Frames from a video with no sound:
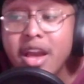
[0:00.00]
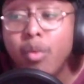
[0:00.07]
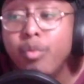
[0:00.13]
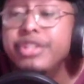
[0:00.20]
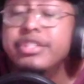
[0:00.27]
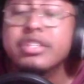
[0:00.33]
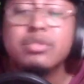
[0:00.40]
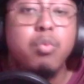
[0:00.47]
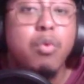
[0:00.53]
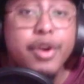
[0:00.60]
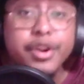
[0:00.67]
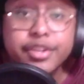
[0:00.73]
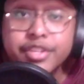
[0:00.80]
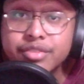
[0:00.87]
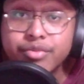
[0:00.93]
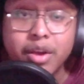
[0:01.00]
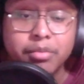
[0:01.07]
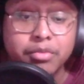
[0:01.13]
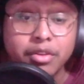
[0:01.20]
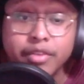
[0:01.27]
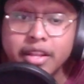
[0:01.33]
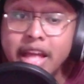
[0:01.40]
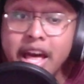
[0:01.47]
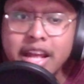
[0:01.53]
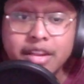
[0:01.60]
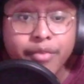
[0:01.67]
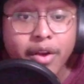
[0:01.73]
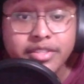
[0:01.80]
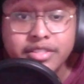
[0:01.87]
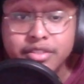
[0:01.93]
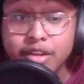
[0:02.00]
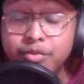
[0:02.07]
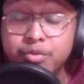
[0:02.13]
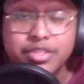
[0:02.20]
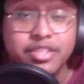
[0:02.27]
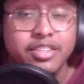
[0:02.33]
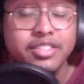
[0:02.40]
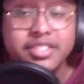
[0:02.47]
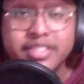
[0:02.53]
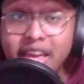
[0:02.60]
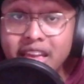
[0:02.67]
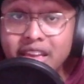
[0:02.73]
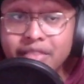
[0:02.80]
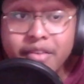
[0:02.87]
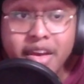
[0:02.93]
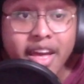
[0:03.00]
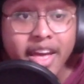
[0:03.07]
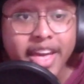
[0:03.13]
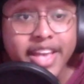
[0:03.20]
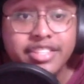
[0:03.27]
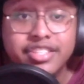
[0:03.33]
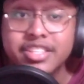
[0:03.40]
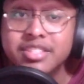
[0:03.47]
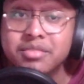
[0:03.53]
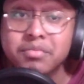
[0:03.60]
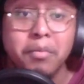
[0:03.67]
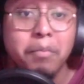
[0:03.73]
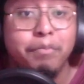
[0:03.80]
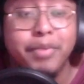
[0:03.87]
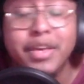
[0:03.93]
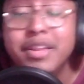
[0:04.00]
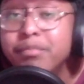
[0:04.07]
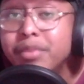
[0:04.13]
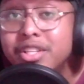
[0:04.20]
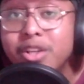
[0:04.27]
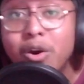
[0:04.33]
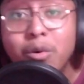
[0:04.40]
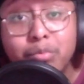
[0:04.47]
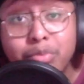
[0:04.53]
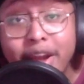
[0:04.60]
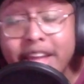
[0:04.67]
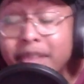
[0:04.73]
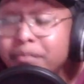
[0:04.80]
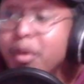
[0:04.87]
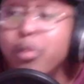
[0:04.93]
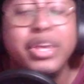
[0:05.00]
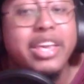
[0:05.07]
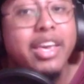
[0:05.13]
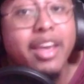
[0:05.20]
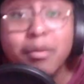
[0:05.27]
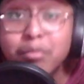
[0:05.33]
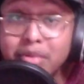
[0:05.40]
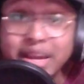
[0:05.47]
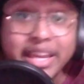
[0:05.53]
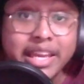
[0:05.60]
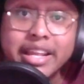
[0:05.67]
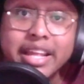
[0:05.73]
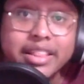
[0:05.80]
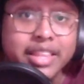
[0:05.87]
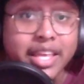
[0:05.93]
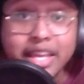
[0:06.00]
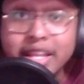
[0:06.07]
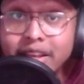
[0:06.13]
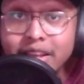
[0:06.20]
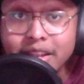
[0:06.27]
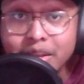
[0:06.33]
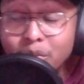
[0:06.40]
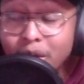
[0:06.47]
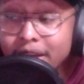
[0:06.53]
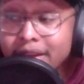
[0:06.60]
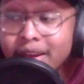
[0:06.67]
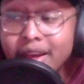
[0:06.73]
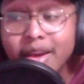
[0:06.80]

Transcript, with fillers: We just weren't disruptive. A lot of our stuff was just safe and just bend but don't break, but we kept breaking at the end anyway.